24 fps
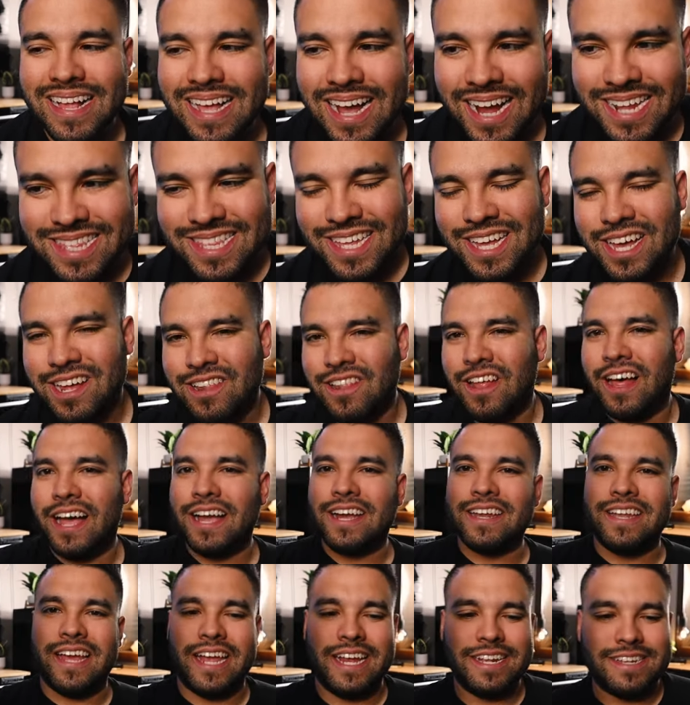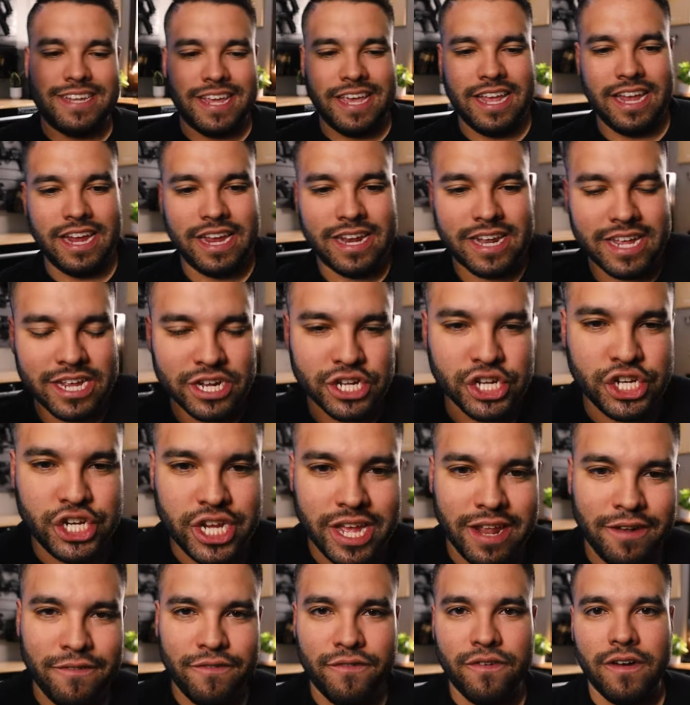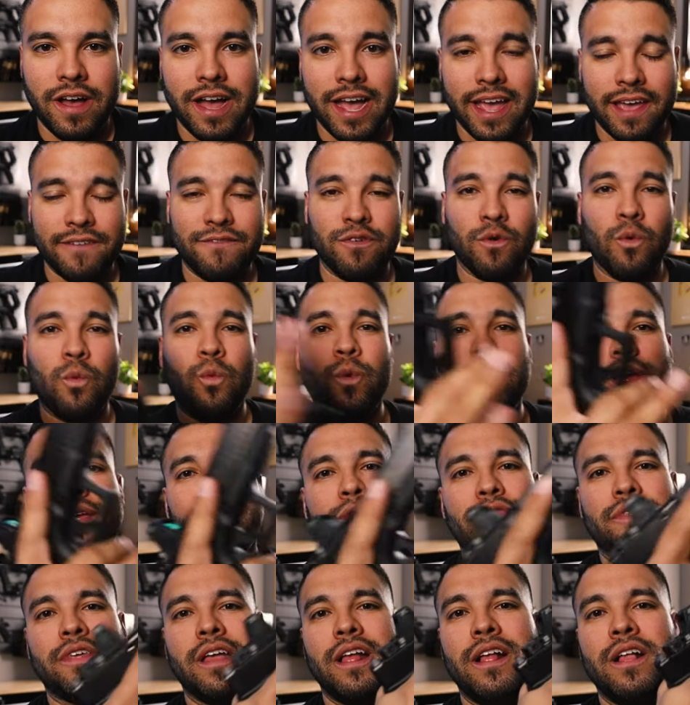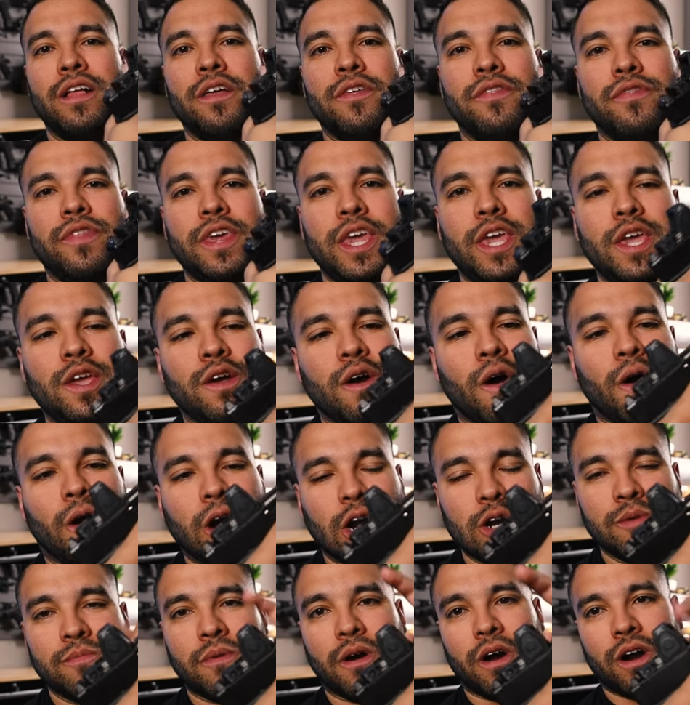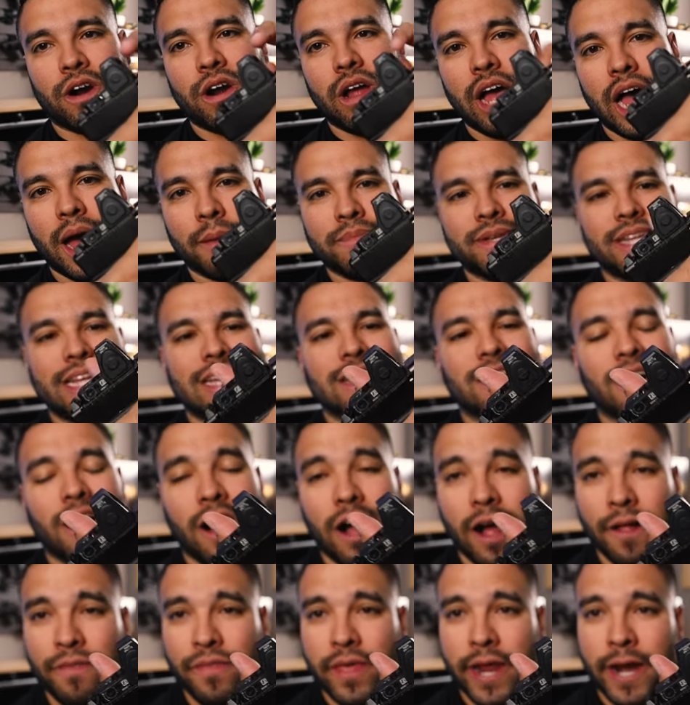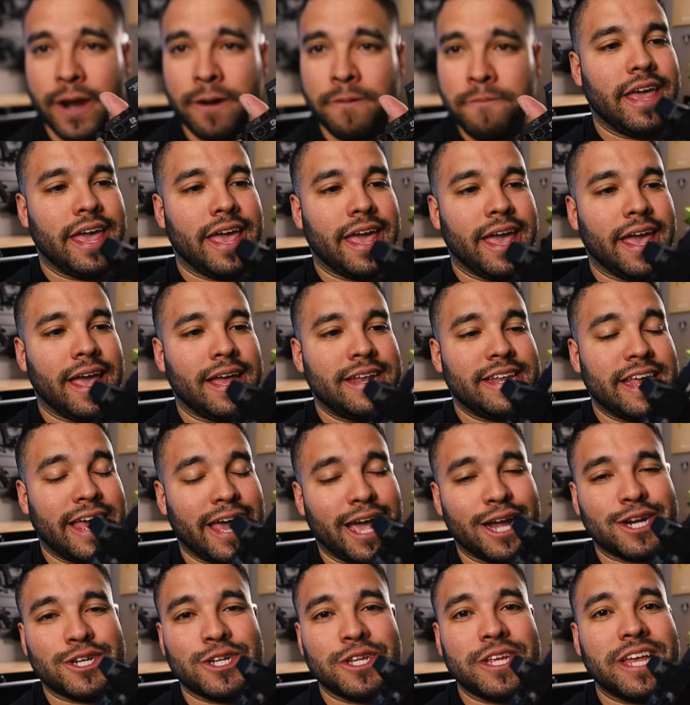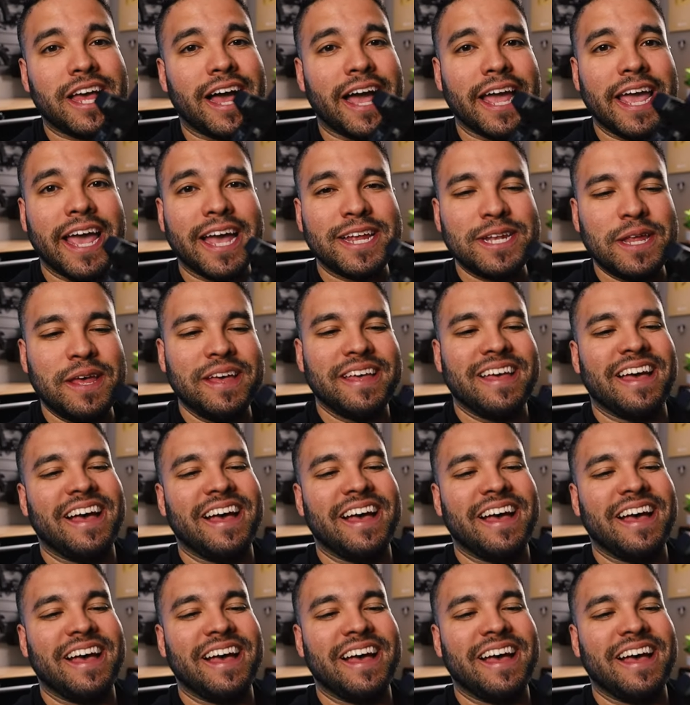Got the Glock 19 Gen 5 with the RMR optic on there. And actually I had,